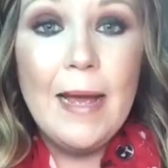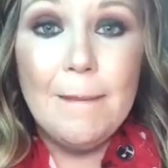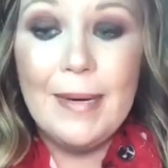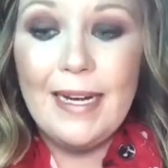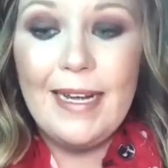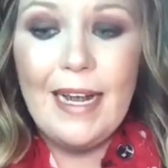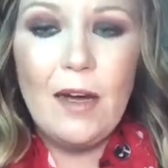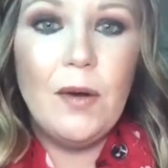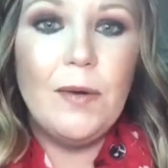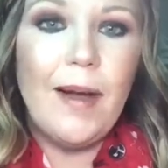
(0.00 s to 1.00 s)
But
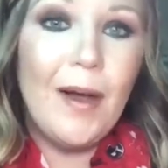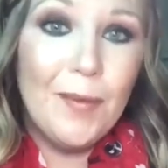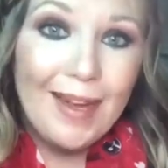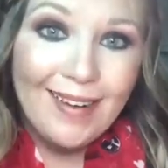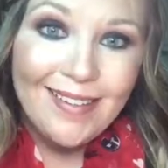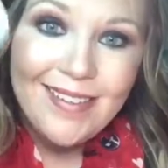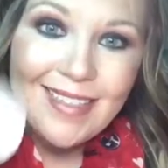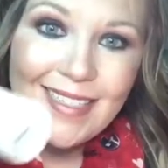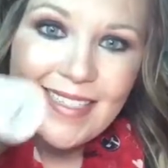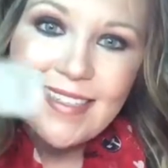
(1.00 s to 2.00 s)
and
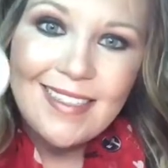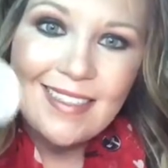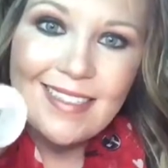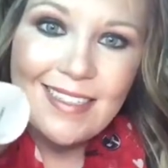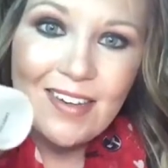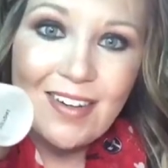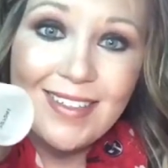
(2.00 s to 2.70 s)
it's less than $10.